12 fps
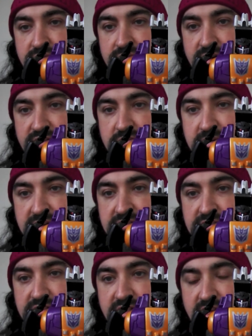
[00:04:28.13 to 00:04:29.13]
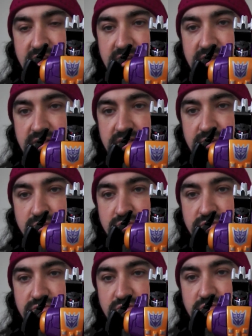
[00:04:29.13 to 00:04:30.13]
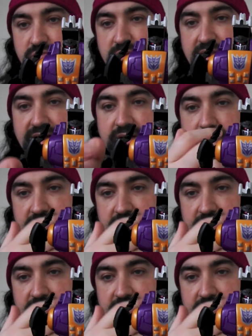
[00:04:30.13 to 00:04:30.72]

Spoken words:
face mask there, and the little sort of black